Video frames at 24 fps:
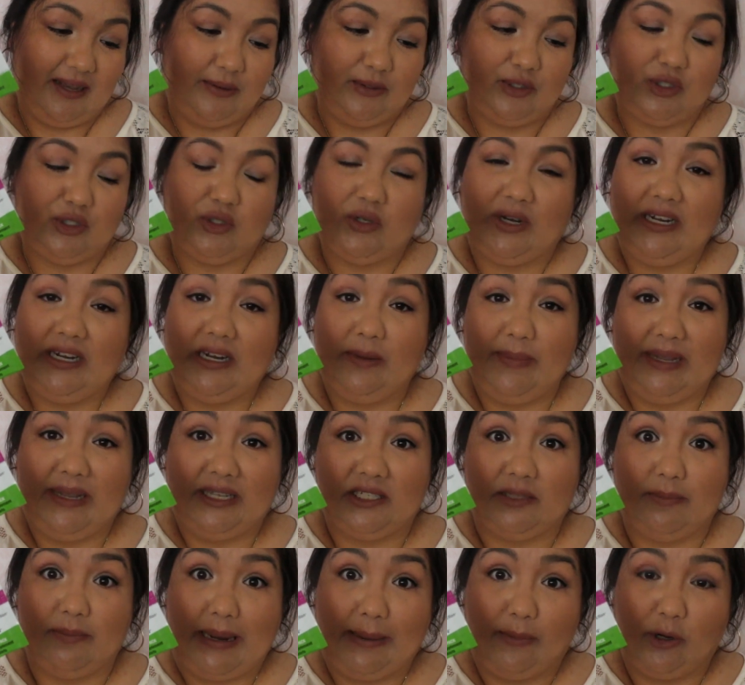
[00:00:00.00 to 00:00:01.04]
I was trying to
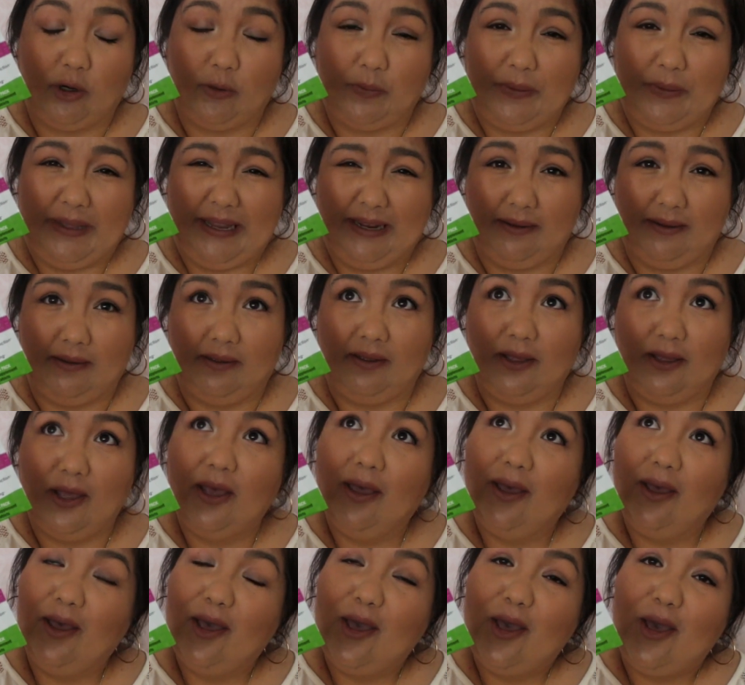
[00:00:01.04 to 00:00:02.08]
mix memory
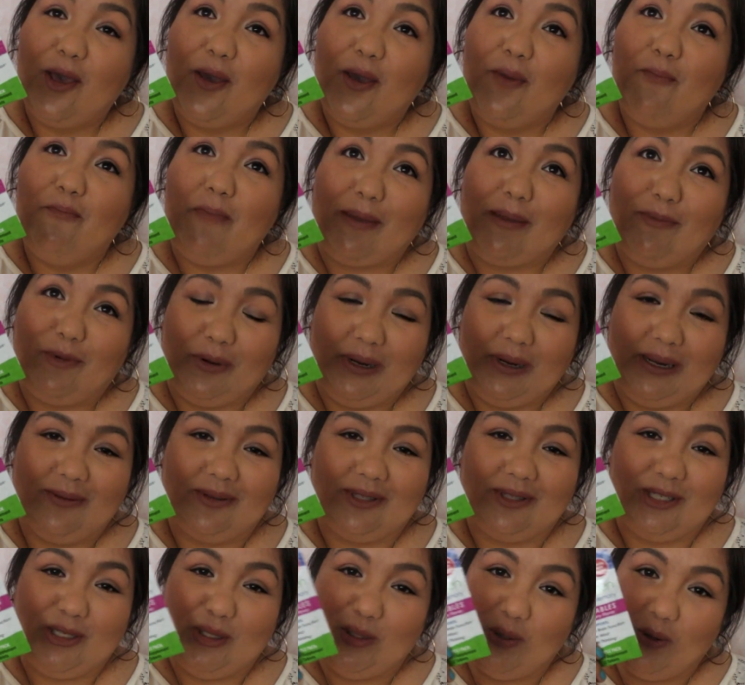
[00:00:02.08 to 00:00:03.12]

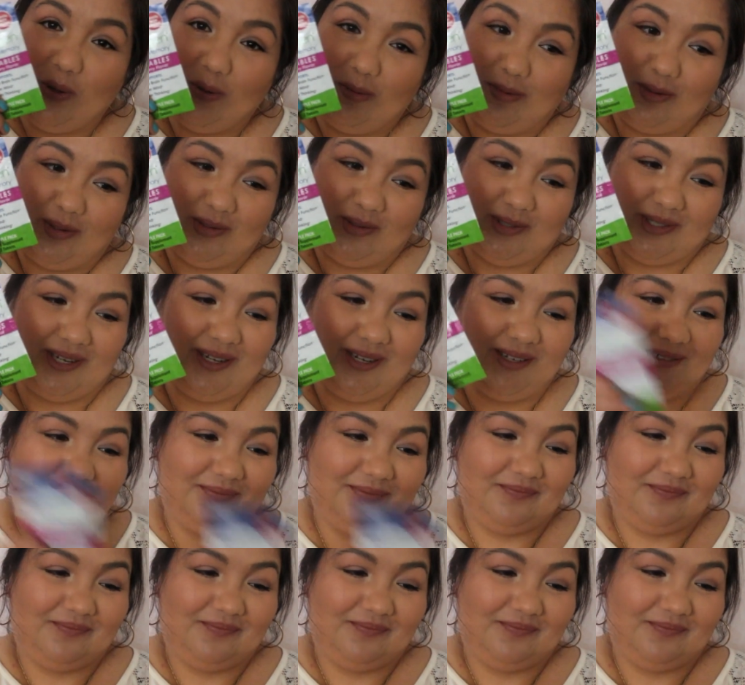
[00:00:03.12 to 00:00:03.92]
with chewables.